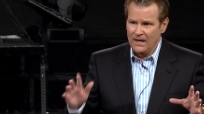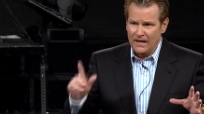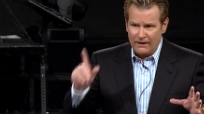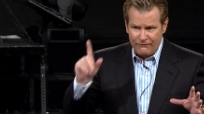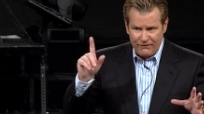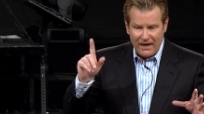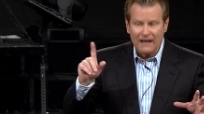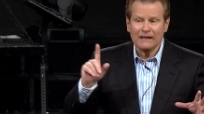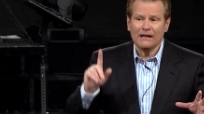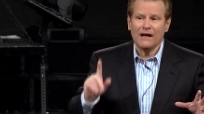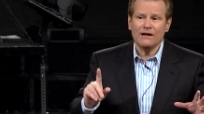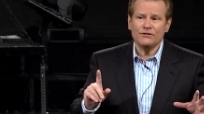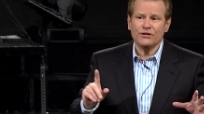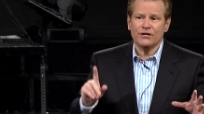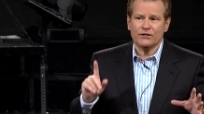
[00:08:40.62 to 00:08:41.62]
If that
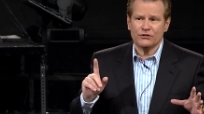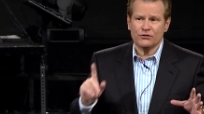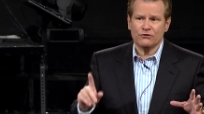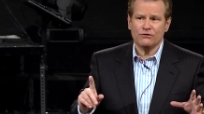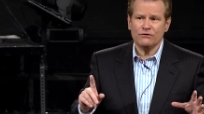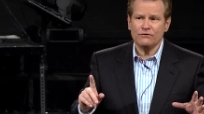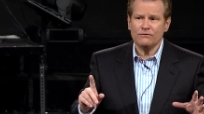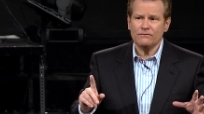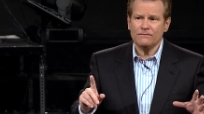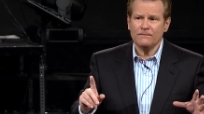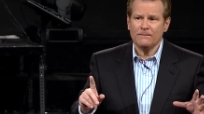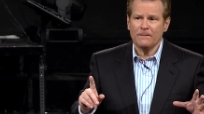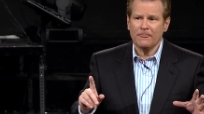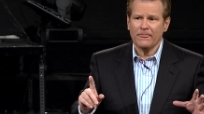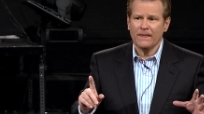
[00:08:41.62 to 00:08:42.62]
logic is true,
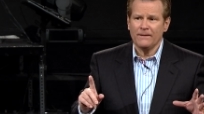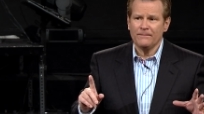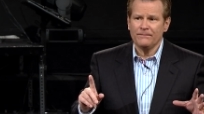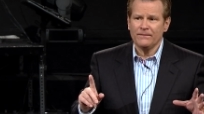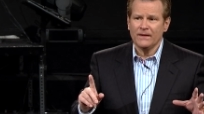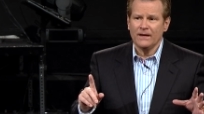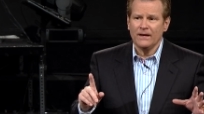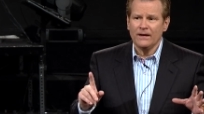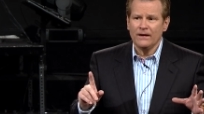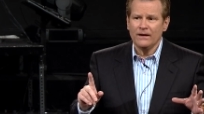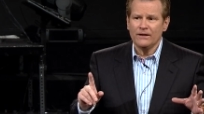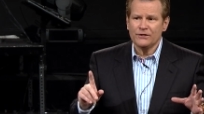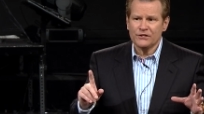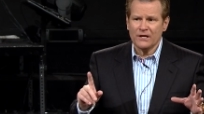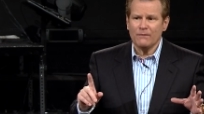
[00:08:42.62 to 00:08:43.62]

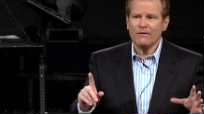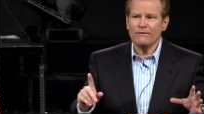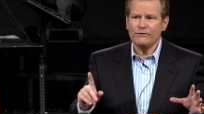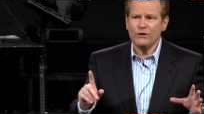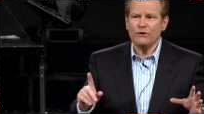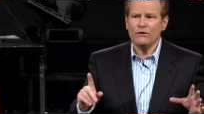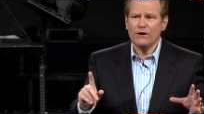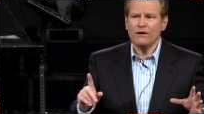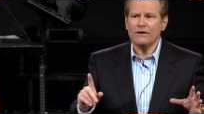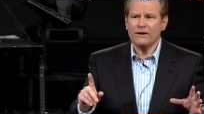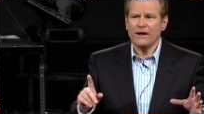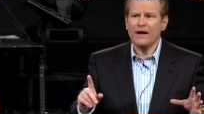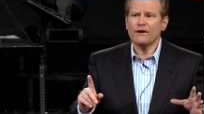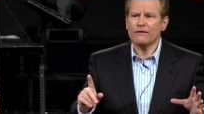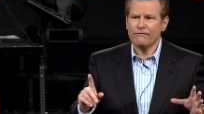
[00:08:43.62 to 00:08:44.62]
some of you here
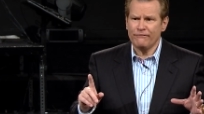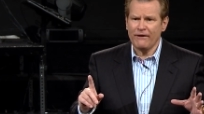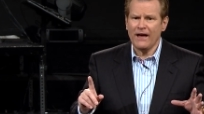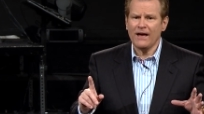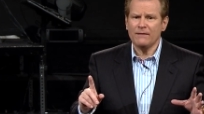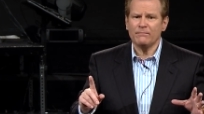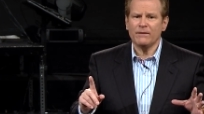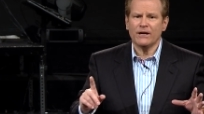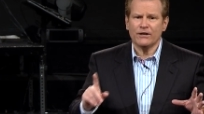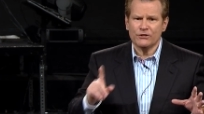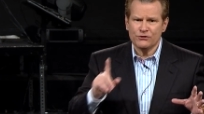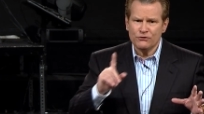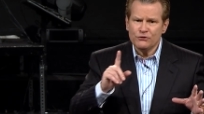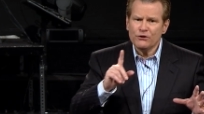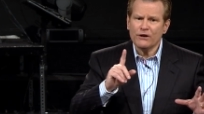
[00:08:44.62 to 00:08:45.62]
tonight are fat because
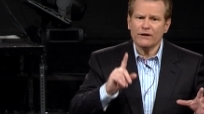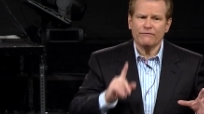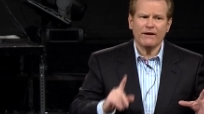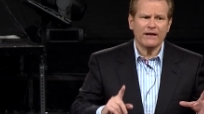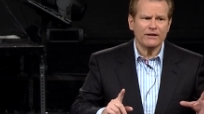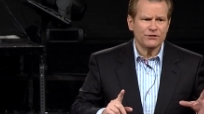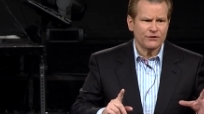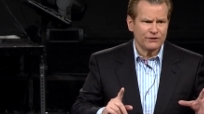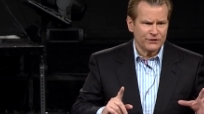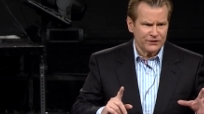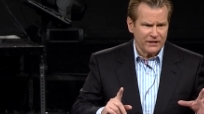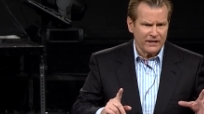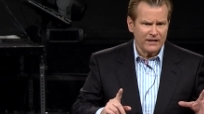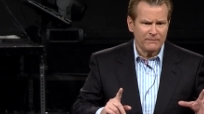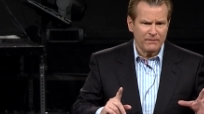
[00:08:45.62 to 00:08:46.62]
you took advantage of the
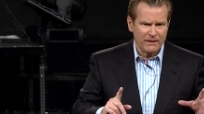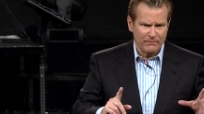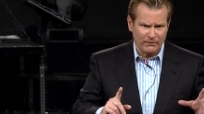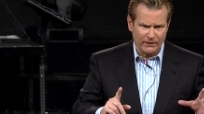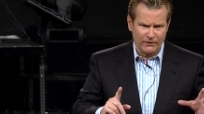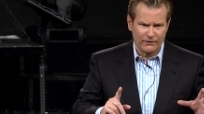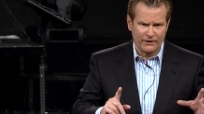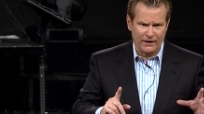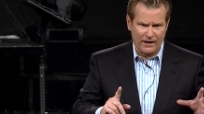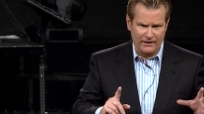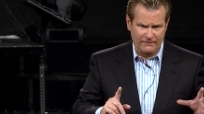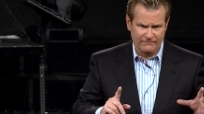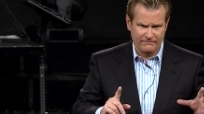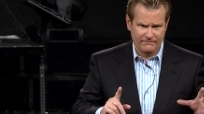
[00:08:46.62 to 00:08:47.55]
skinny people here tonight.